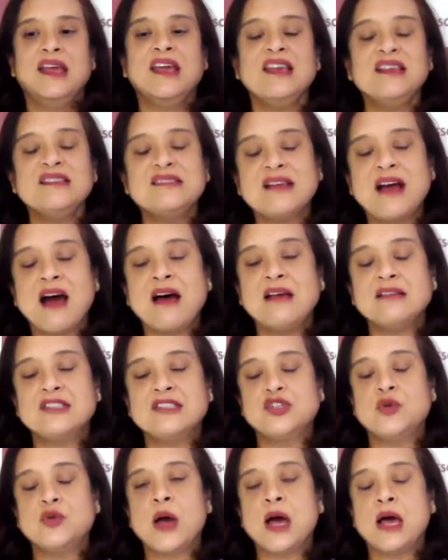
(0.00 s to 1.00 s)
His
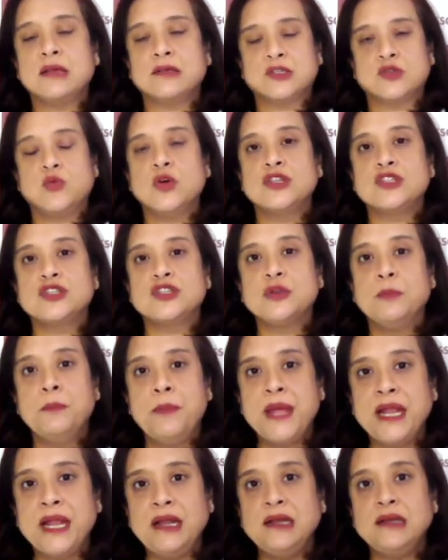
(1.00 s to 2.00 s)
ask to us was to
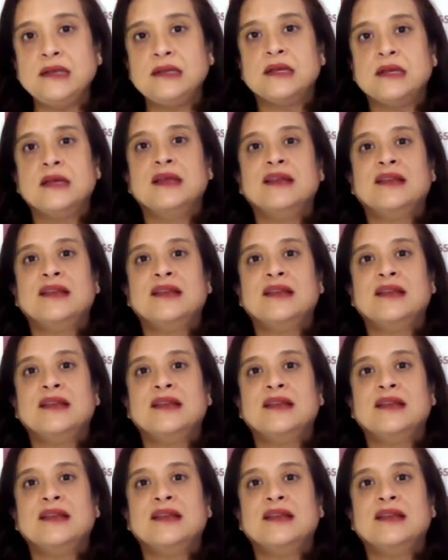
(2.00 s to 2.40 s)
build